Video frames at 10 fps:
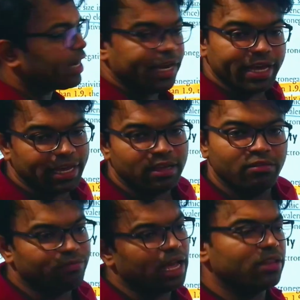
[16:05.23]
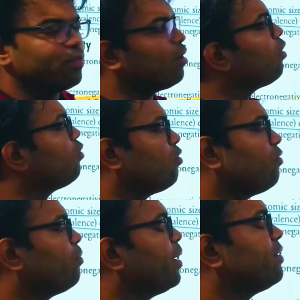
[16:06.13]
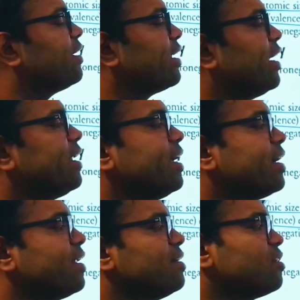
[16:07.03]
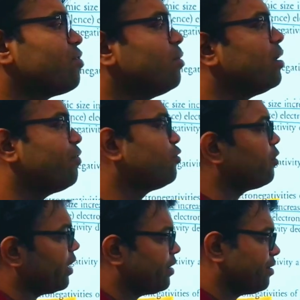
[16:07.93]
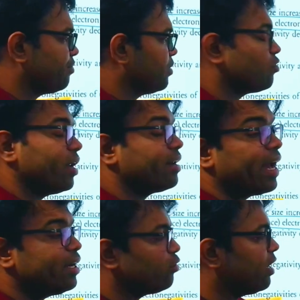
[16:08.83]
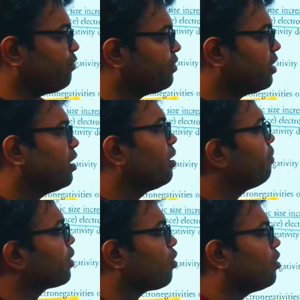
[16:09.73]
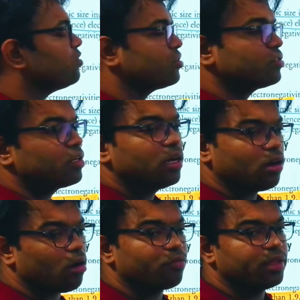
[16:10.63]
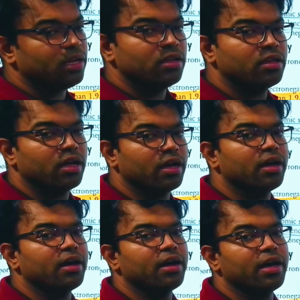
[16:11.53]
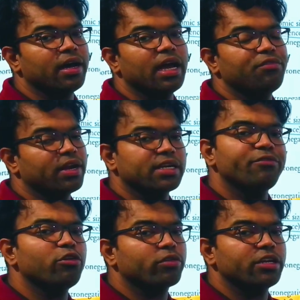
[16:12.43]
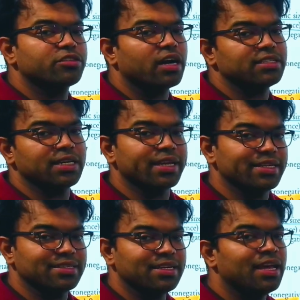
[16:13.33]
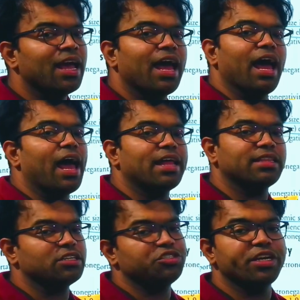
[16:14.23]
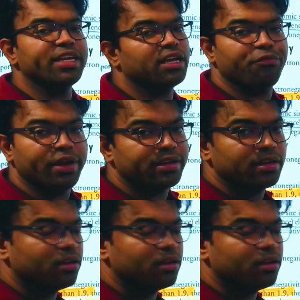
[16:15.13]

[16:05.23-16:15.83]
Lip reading: radii, as we all know, basically it increases from left to right, sorry, right to left, because of the effective nuclear charge increasing and the shielding effect